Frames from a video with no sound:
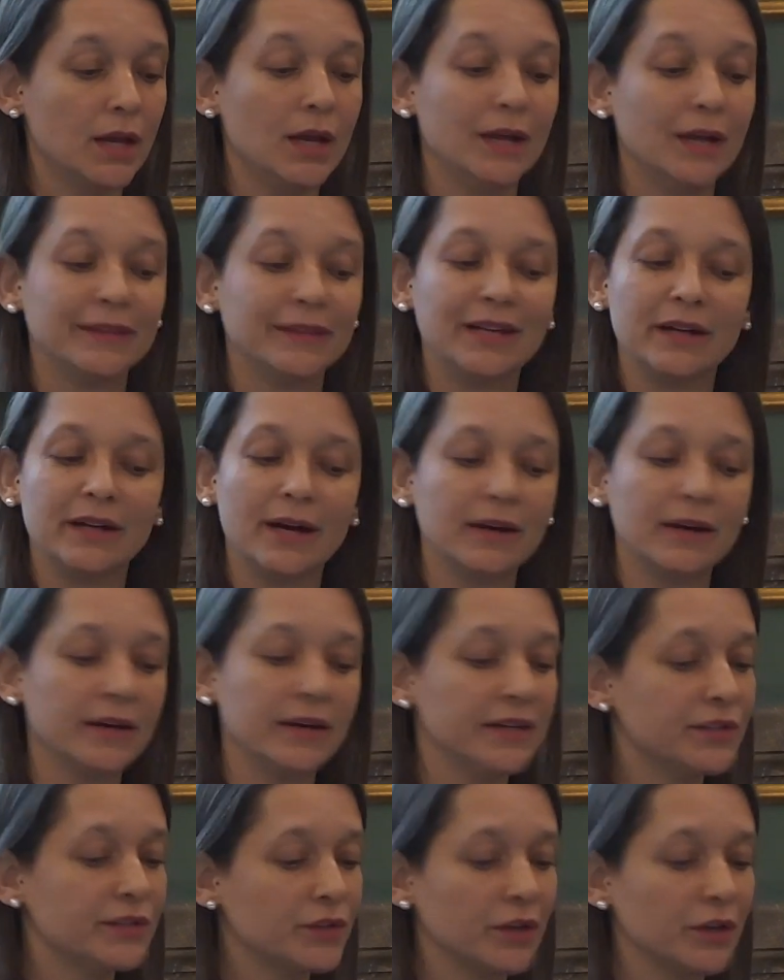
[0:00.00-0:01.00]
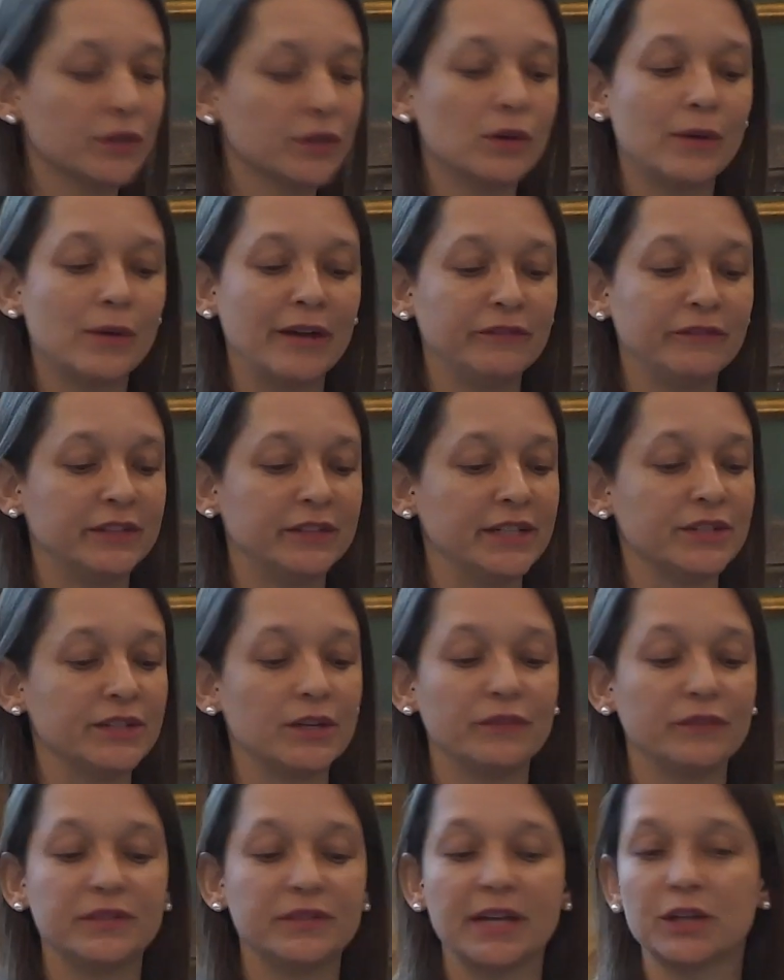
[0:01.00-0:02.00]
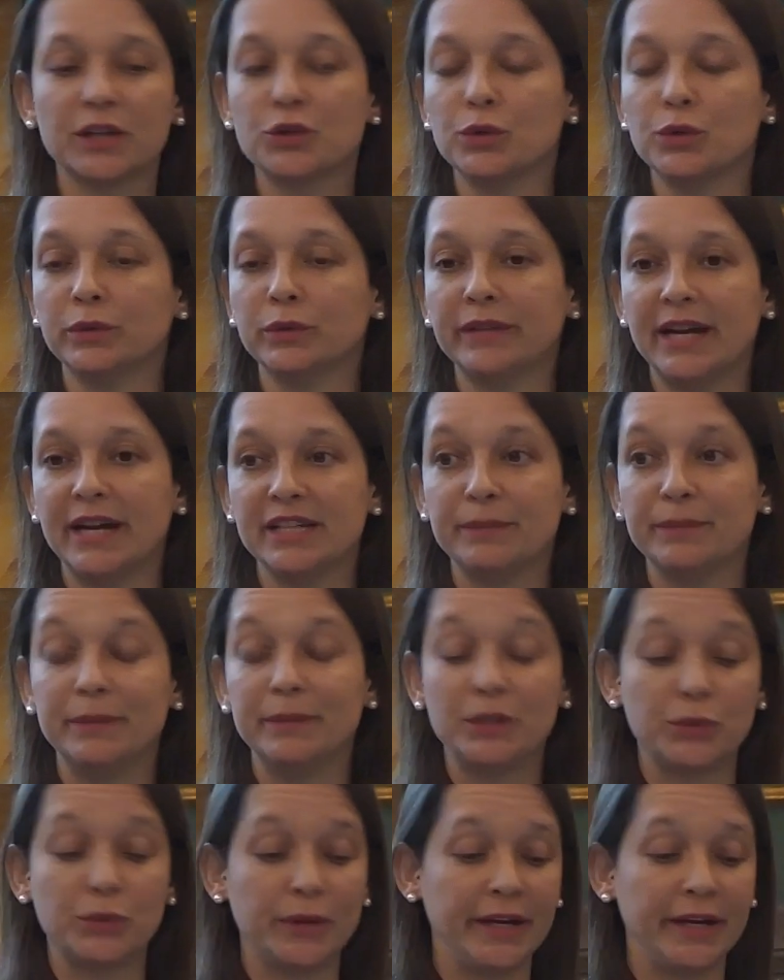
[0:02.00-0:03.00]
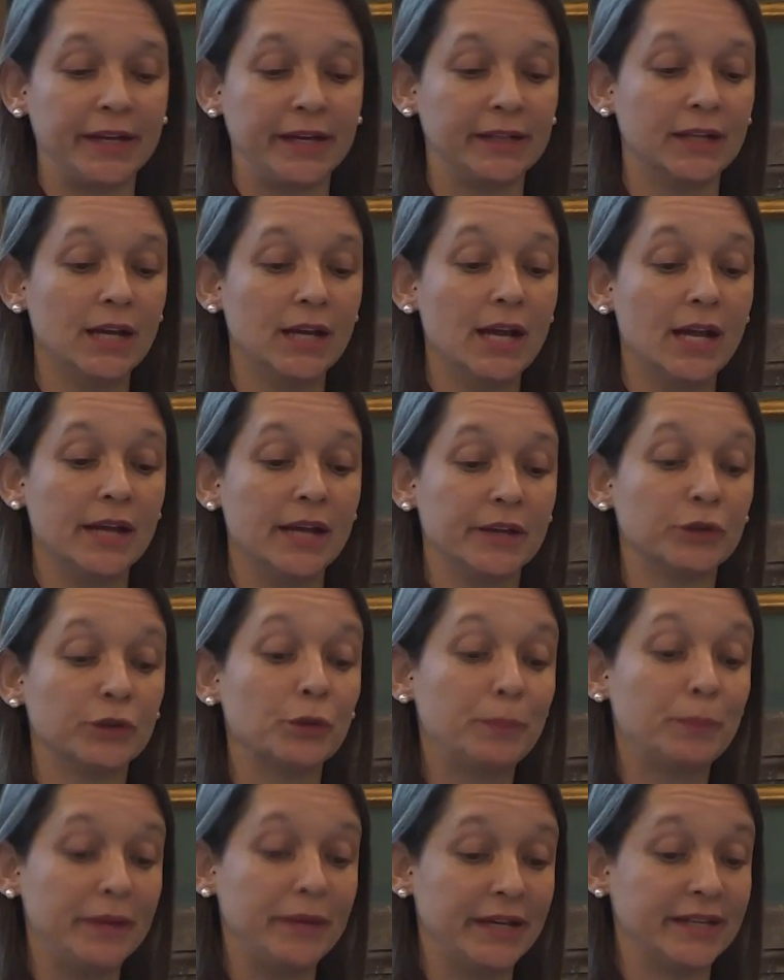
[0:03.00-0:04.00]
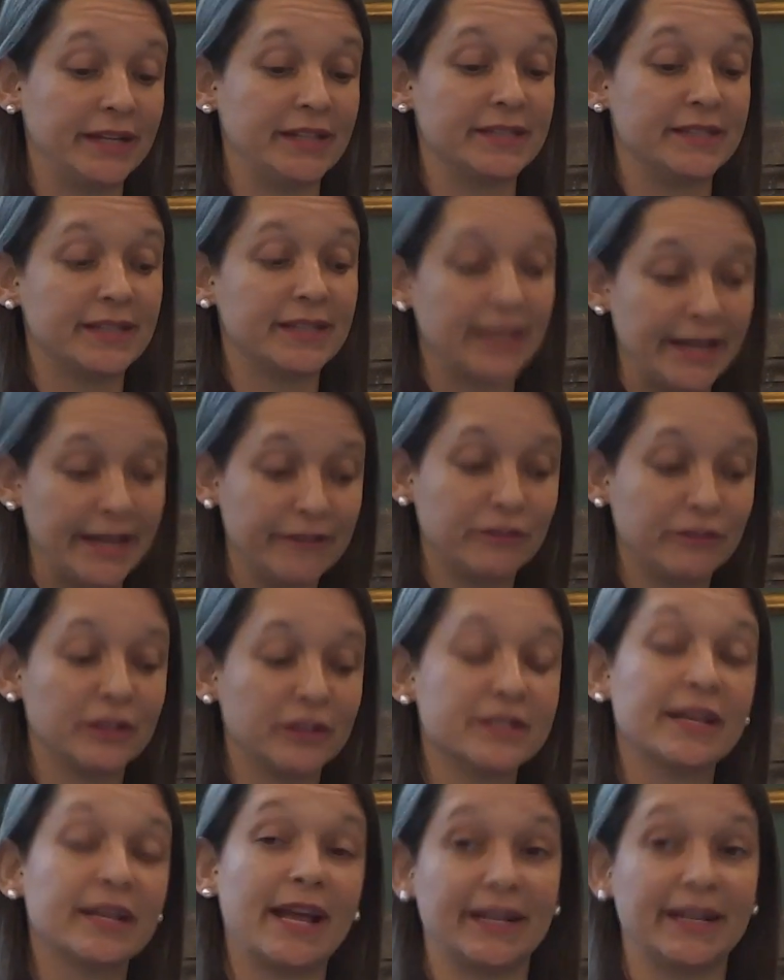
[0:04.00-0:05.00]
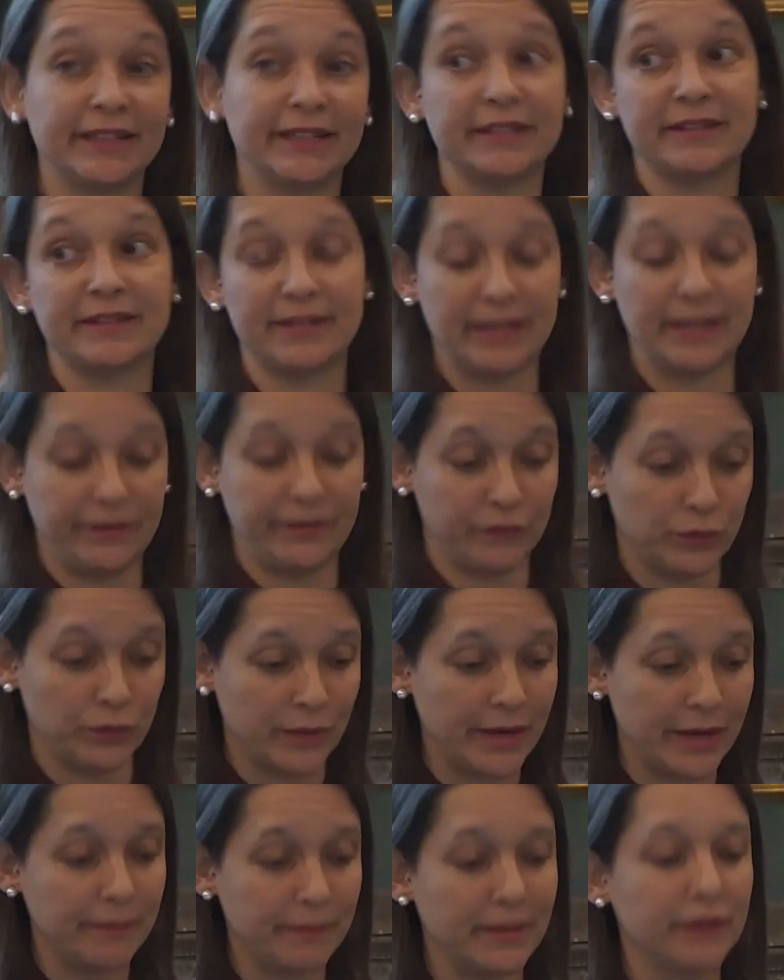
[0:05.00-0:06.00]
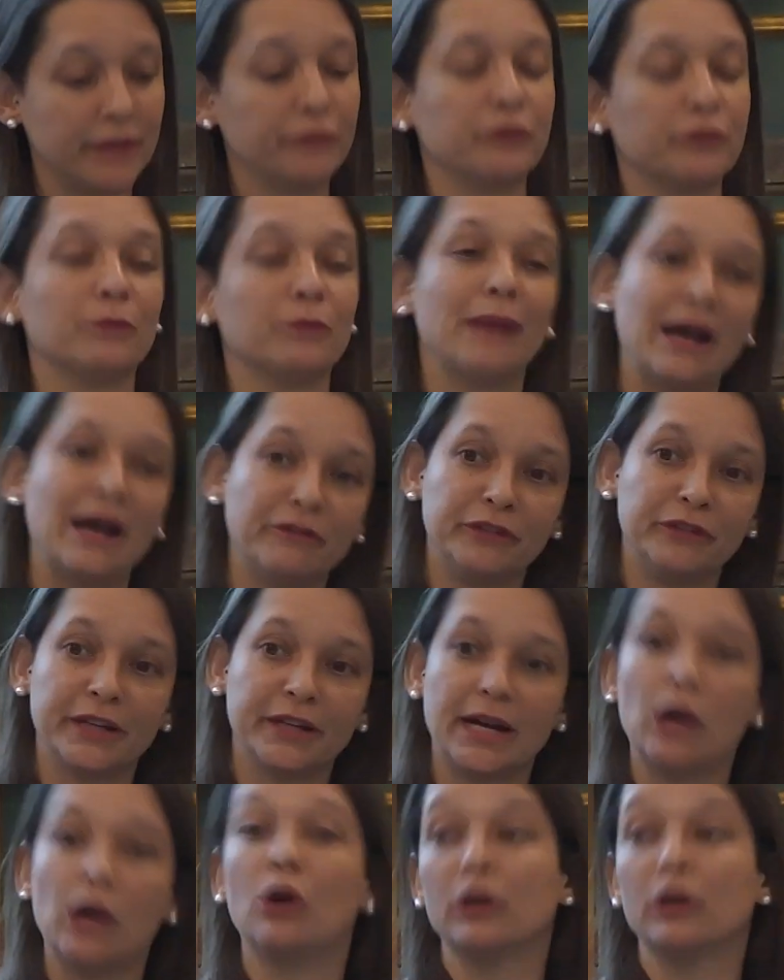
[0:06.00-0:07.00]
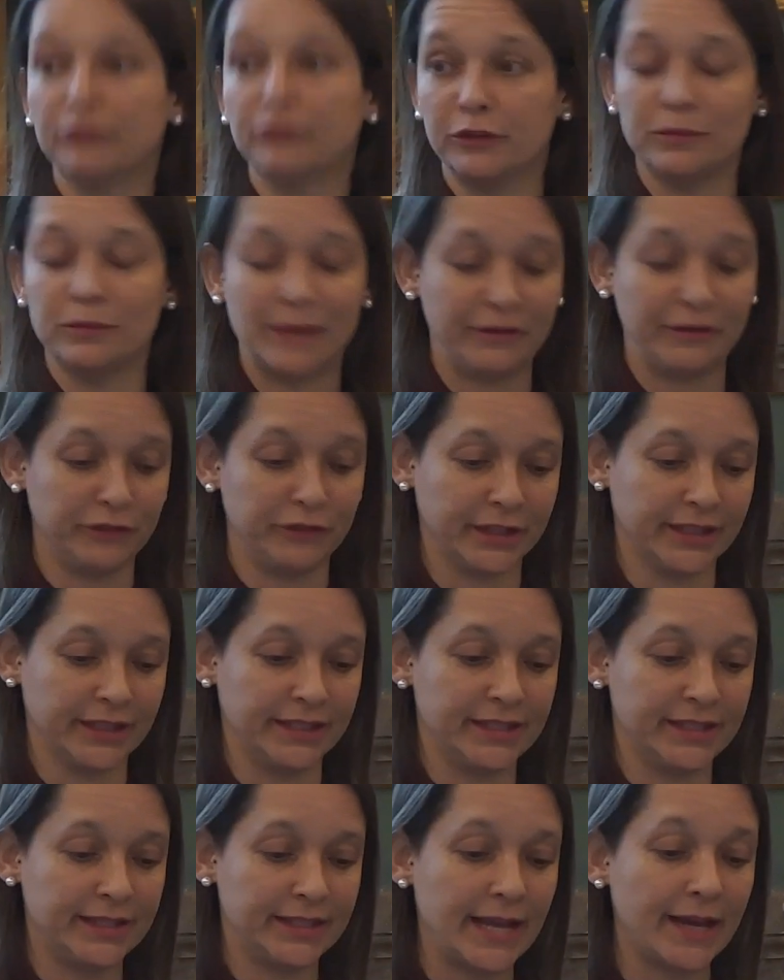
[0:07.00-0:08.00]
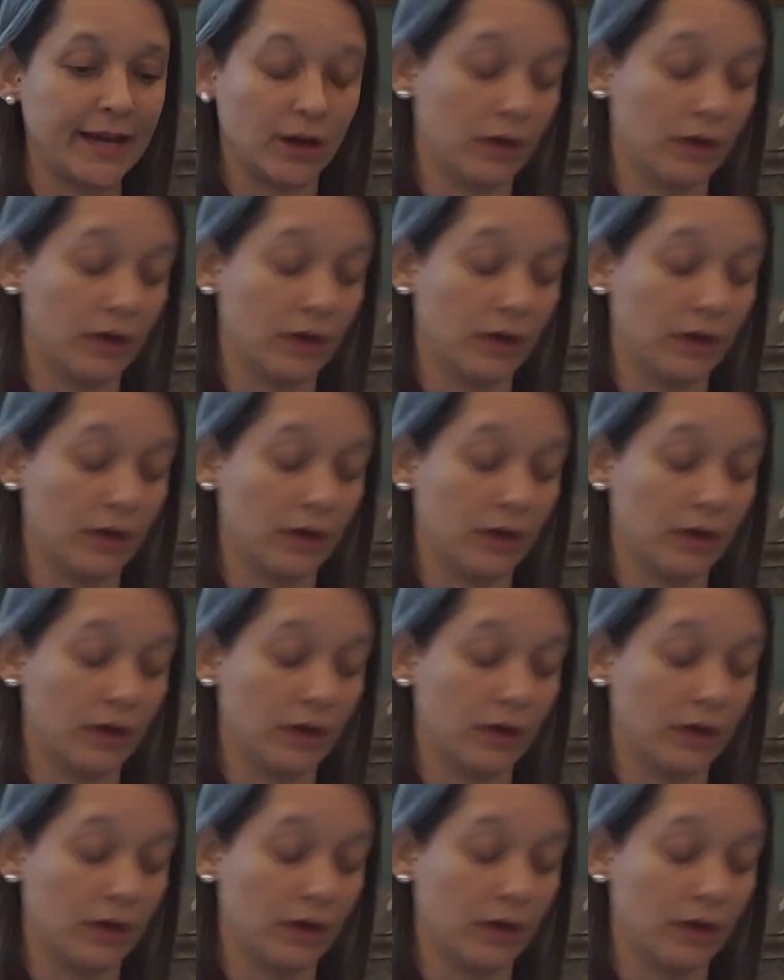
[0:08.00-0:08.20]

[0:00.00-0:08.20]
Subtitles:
There are historical evidence of sexual ties between European enslavers and enslaved women from Africa or from African descent,